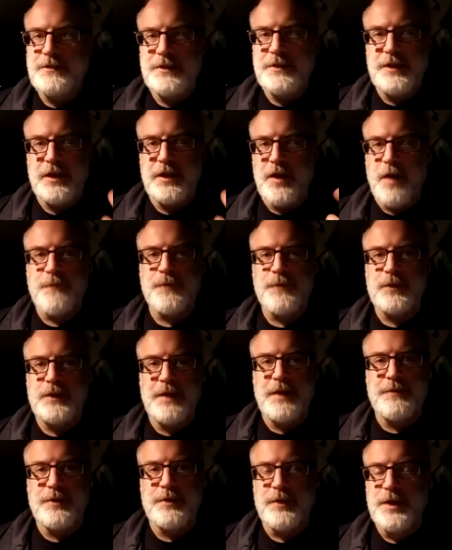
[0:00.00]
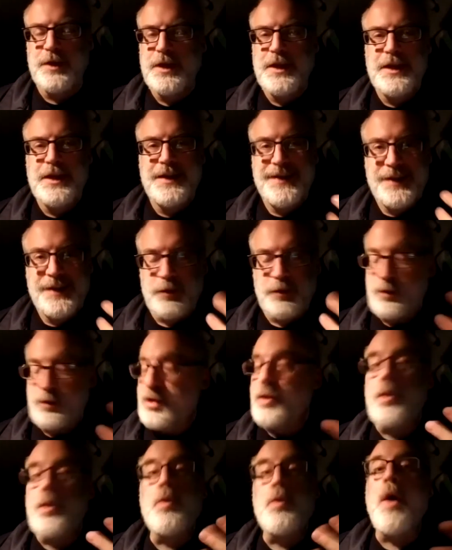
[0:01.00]
and a comfort level.
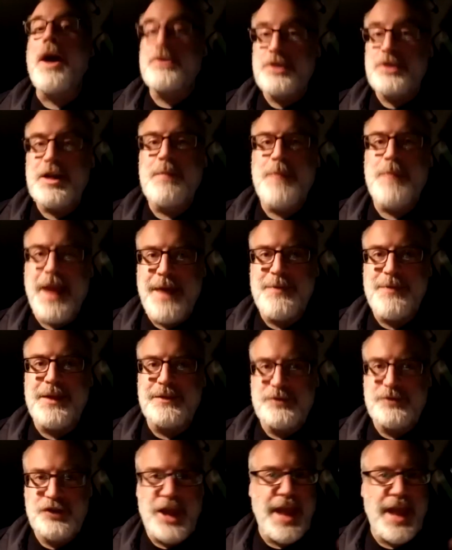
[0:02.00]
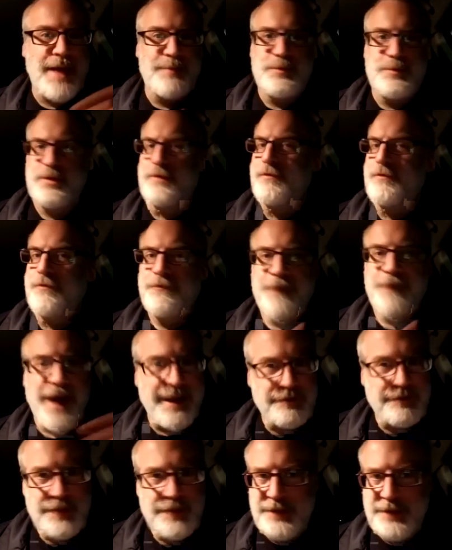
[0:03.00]
You were watching a band that jammed
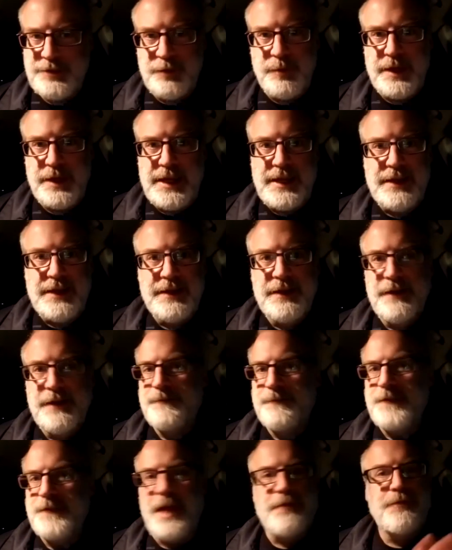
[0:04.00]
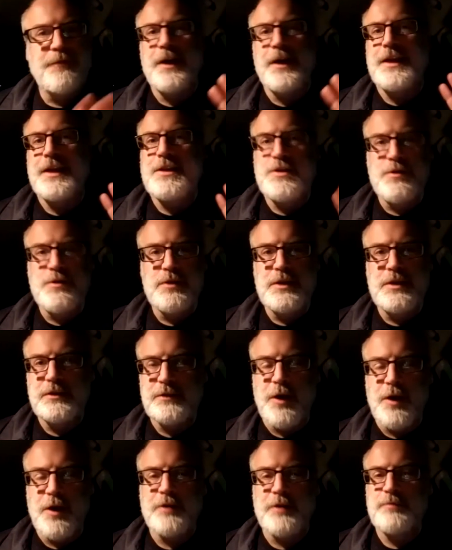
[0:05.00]
5 days a week, that fucking knew these
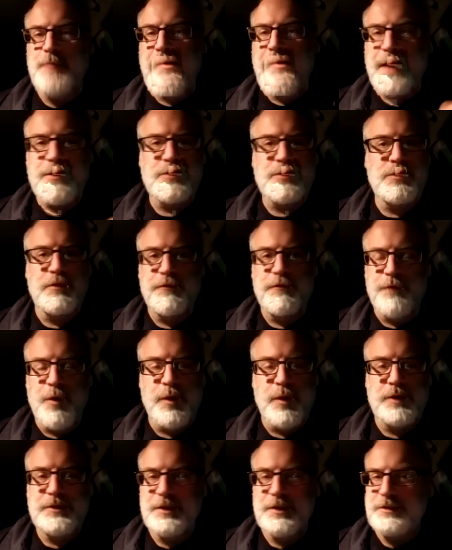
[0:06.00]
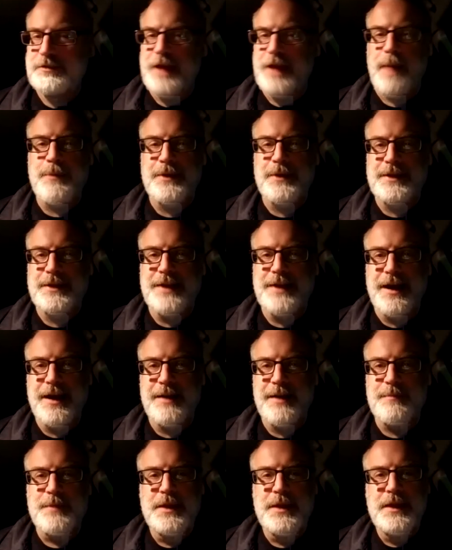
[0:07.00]
songs backwards and forwards, could stop on a
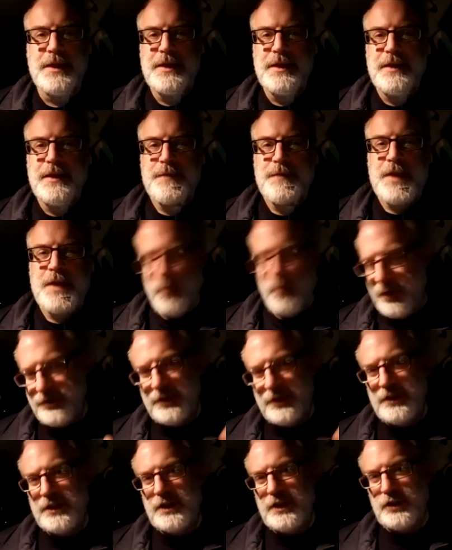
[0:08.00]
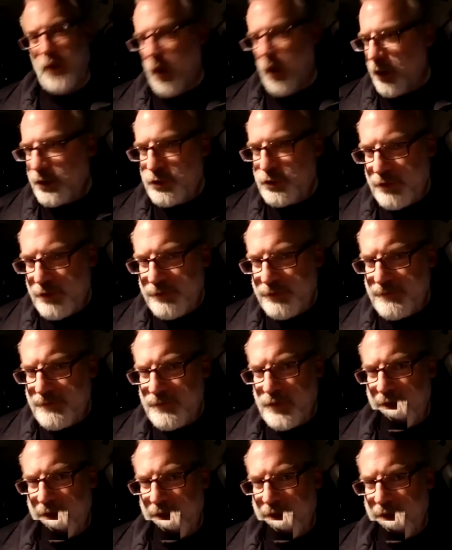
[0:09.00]
dime. It wasn't guitar
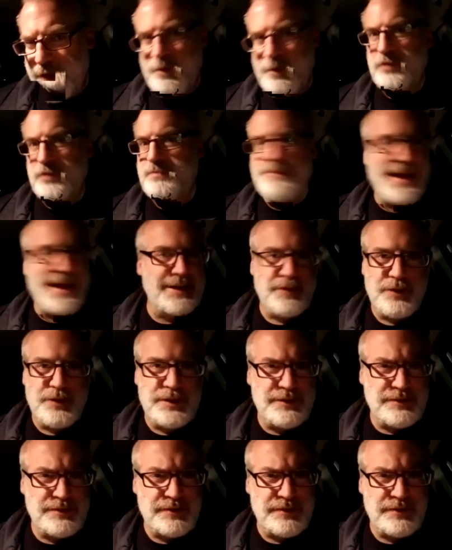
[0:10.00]
driven like most metal is,